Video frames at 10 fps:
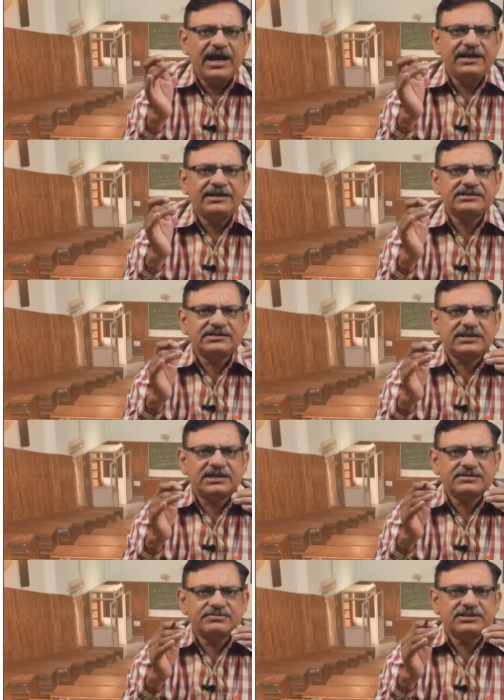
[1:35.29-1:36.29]
and its
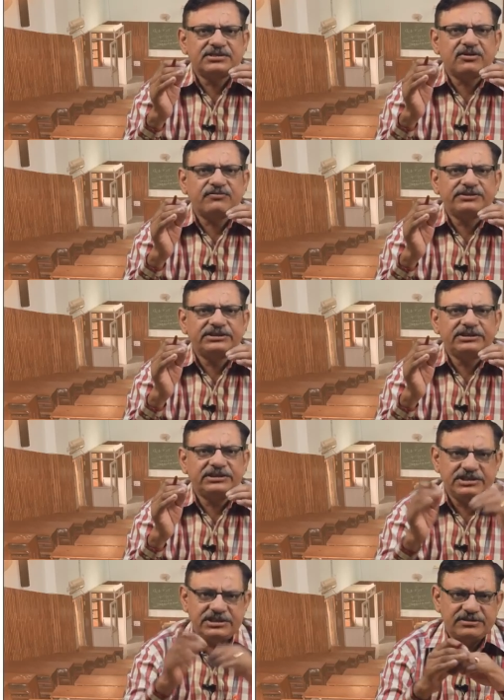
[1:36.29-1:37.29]
transmission coefficient
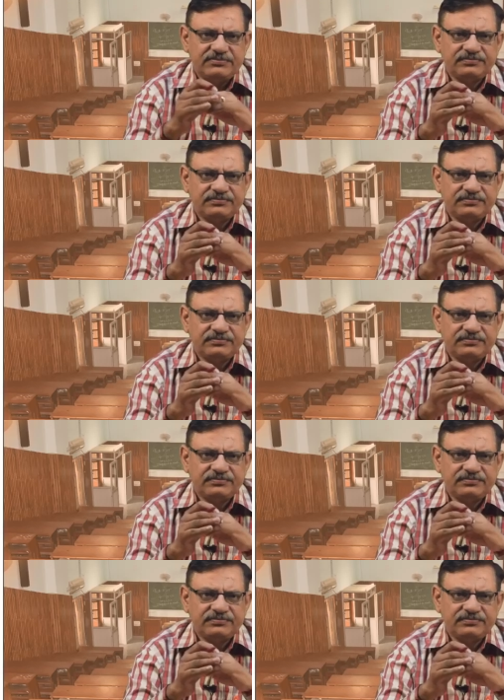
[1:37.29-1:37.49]
T.